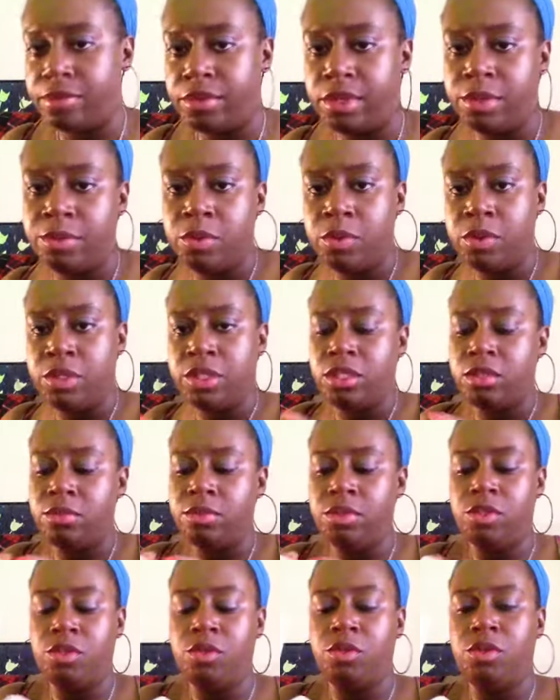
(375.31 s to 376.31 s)
going to be
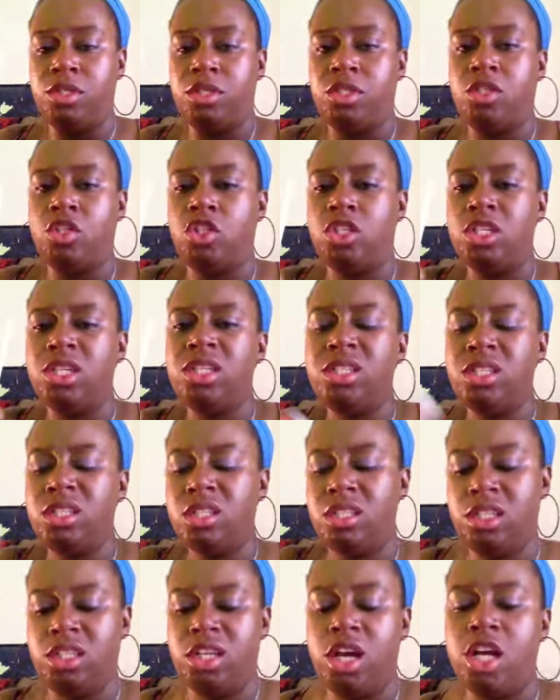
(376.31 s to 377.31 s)
using just a
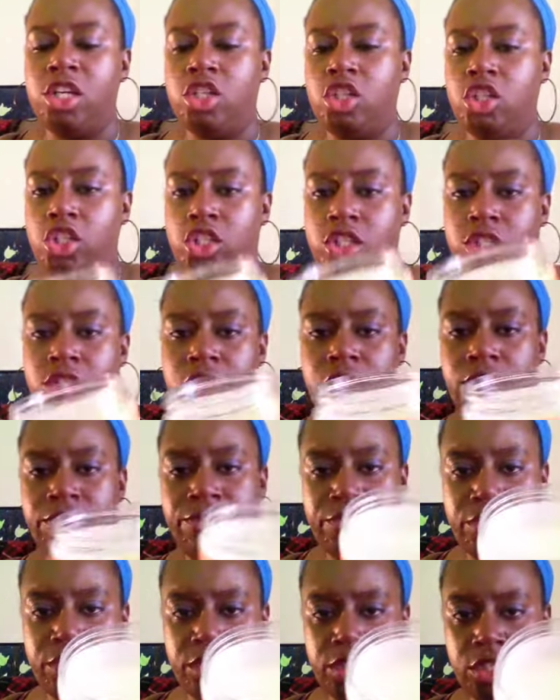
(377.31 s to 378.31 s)
touch
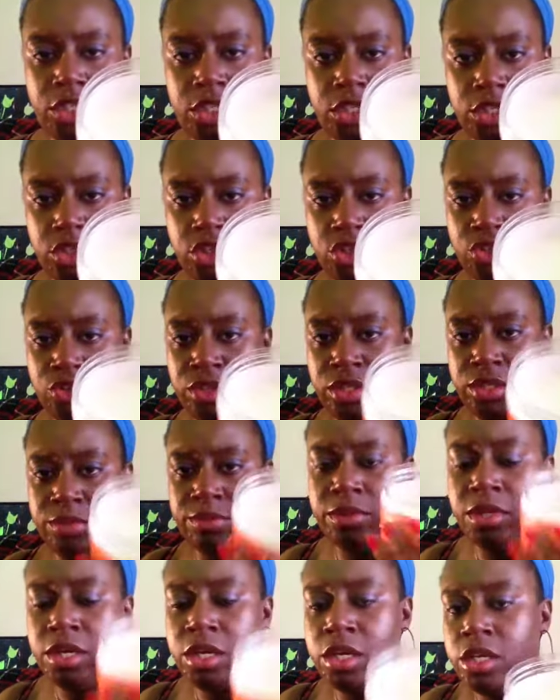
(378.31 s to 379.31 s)
of this cream